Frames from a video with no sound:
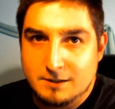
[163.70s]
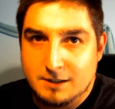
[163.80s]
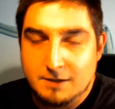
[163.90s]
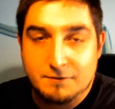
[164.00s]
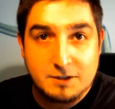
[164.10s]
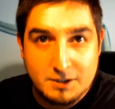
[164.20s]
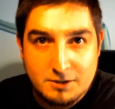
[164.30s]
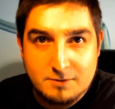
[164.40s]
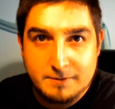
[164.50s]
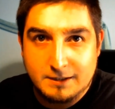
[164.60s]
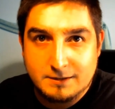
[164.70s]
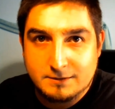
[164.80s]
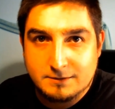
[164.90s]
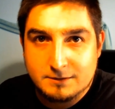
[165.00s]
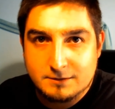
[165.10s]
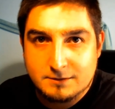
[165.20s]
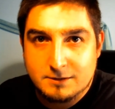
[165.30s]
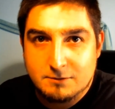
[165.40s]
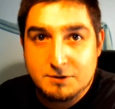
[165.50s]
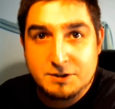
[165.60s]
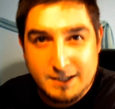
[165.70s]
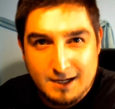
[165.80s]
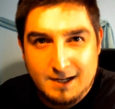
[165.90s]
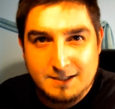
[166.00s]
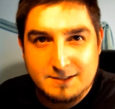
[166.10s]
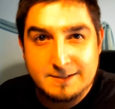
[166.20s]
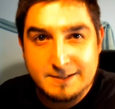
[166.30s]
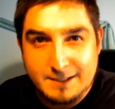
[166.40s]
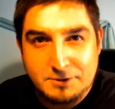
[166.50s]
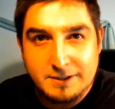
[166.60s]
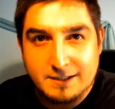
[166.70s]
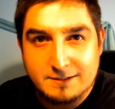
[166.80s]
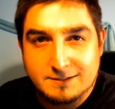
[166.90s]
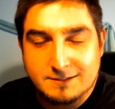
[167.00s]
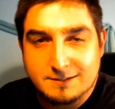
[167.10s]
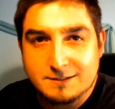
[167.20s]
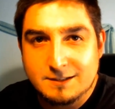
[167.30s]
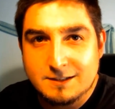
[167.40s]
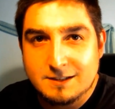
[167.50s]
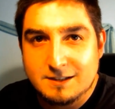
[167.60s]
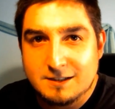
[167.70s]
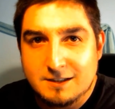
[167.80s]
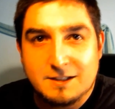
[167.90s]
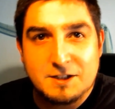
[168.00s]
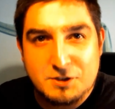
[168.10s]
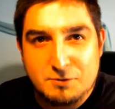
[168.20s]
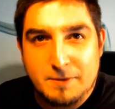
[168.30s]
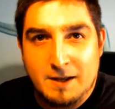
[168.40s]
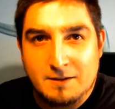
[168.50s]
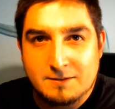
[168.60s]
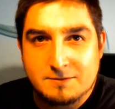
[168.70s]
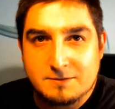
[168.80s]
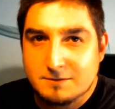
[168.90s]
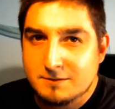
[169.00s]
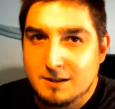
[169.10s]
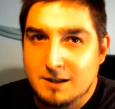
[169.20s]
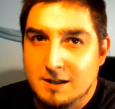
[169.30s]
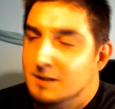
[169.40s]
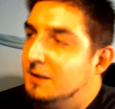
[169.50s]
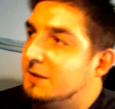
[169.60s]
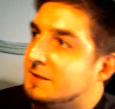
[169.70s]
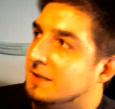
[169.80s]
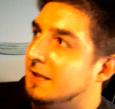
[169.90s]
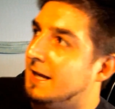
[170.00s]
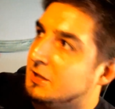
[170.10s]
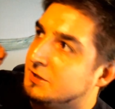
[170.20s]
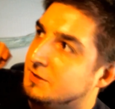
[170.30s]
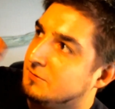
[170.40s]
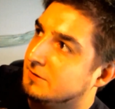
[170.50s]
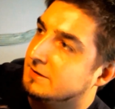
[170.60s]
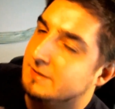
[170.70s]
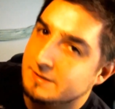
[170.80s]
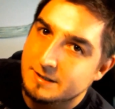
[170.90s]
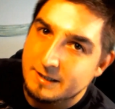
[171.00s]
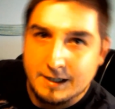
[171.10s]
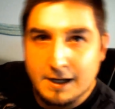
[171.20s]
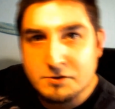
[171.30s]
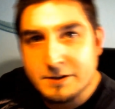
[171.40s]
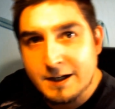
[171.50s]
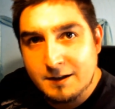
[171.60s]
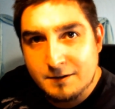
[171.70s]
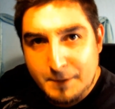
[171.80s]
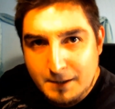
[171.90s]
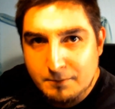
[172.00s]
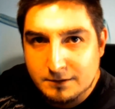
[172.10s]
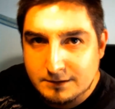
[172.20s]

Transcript: if you can hear me, which you can because it's the internet, let us do battle. Let us clash swords and entertain the people.